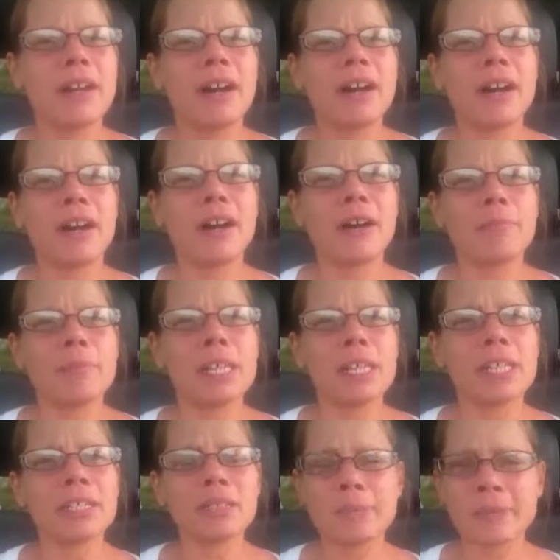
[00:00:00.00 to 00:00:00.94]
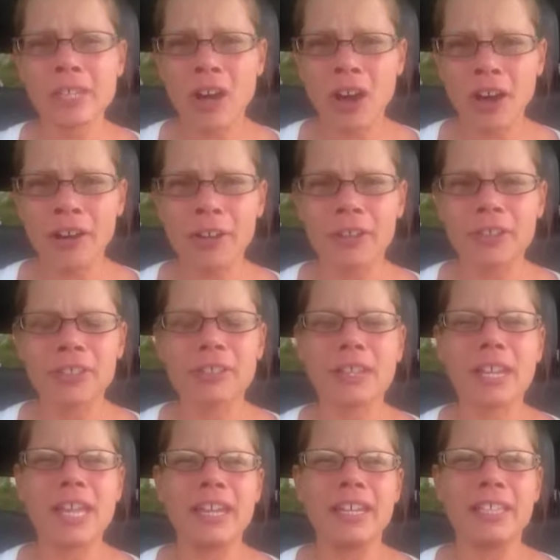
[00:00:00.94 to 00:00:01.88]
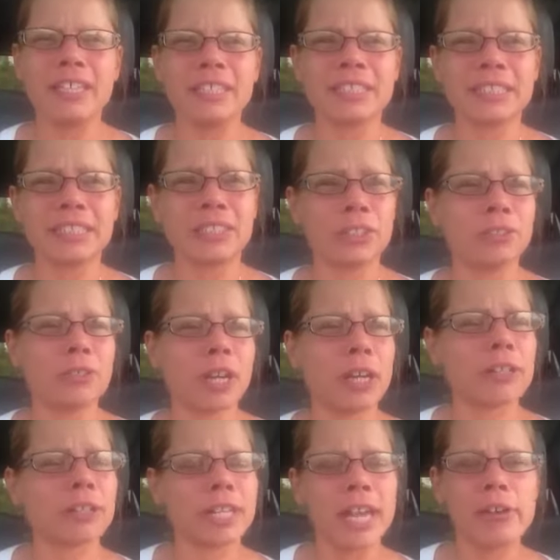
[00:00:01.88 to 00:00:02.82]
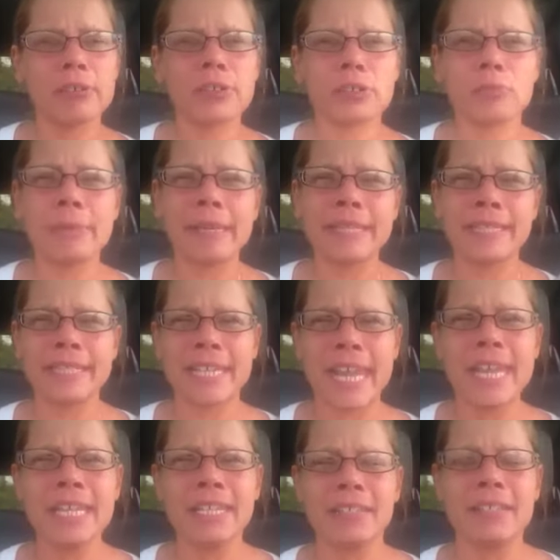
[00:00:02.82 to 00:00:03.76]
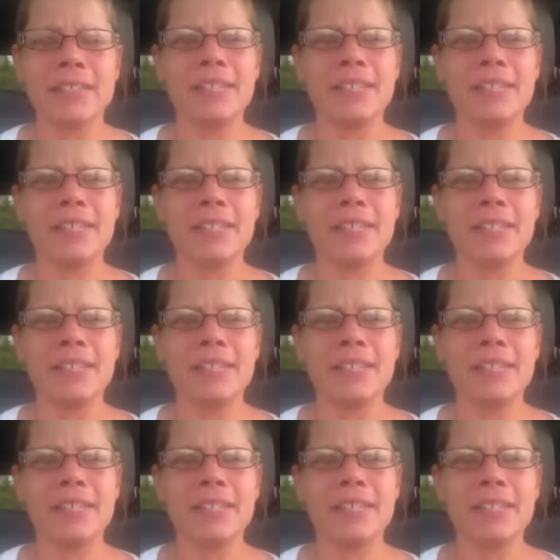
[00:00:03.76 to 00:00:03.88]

Um, and it's been hard, and it's still hard now to maintain.